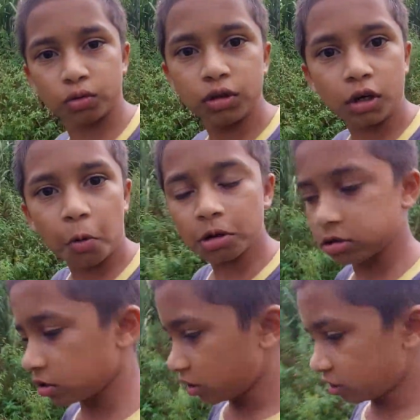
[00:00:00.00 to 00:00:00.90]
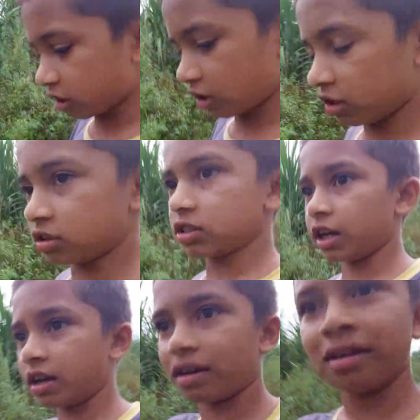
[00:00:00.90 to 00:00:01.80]
That was literally
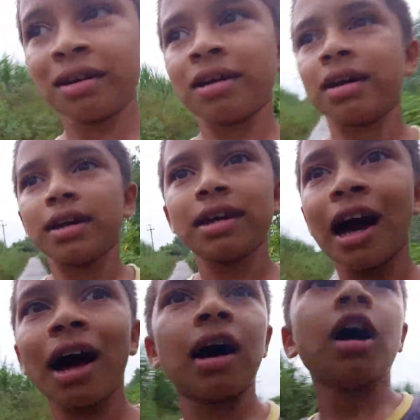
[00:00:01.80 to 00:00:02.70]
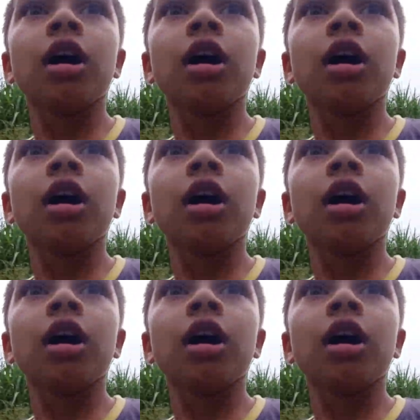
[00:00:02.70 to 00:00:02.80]
insane. Yeah.